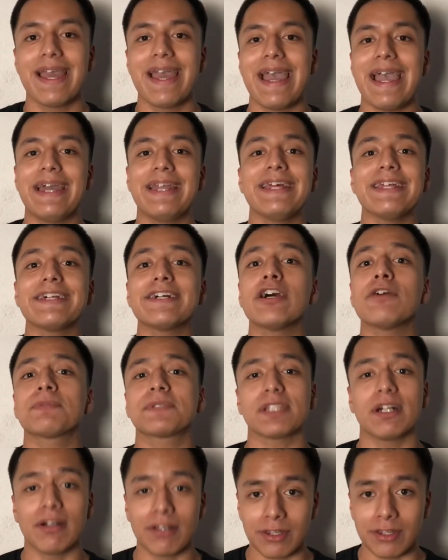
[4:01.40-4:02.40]
And it helps
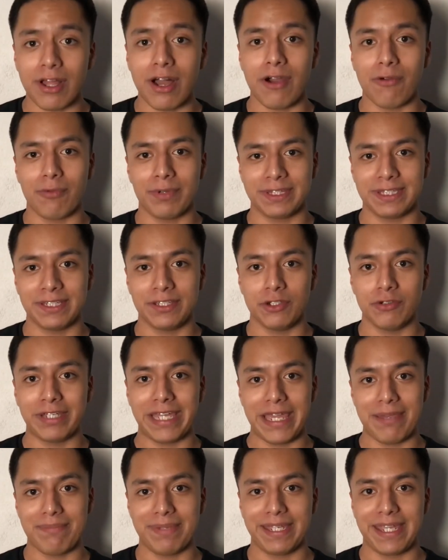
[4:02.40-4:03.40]
a lot with the new
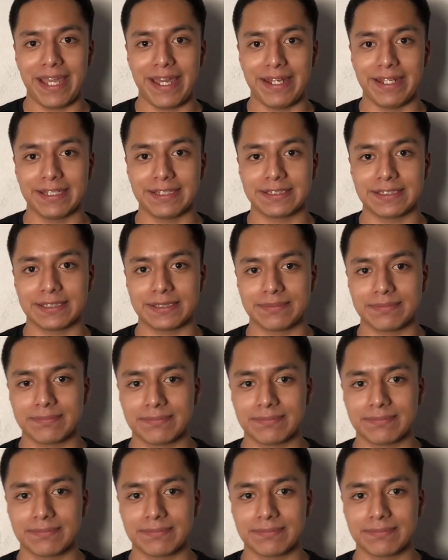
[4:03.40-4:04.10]
game mechanics.